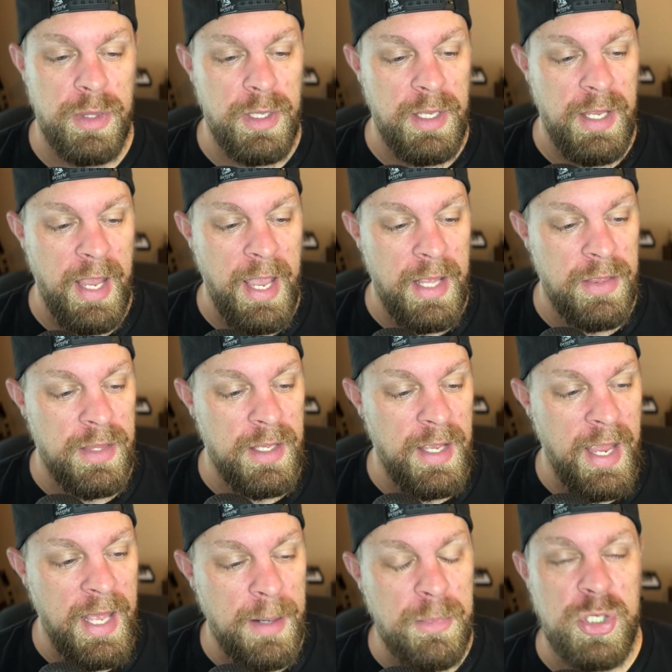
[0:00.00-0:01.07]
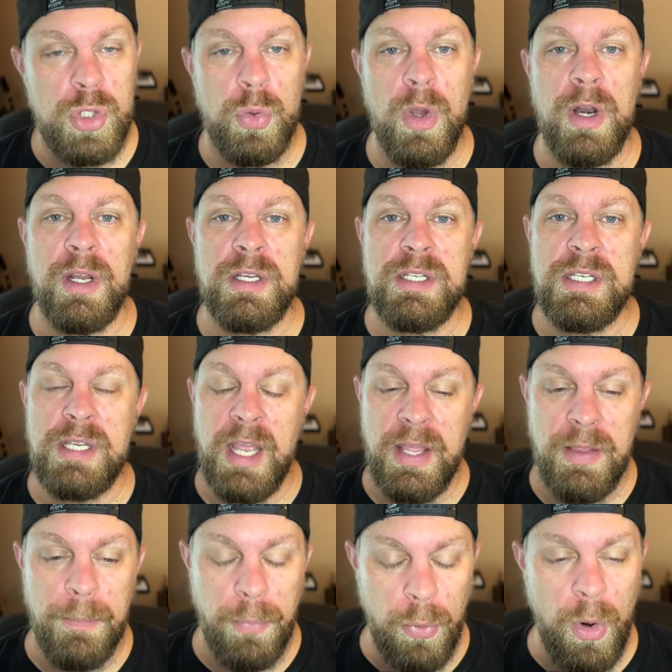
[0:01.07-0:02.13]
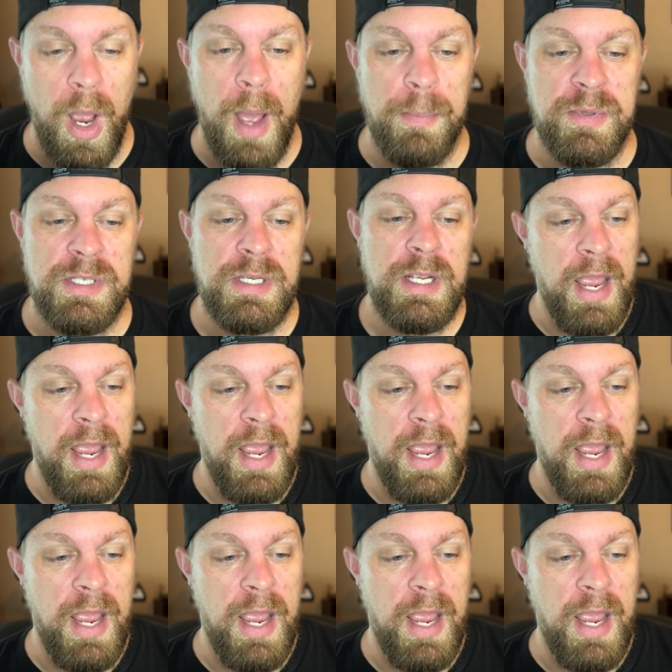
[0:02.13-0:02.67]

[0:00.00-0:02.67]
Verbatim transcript: The the animatronics and the props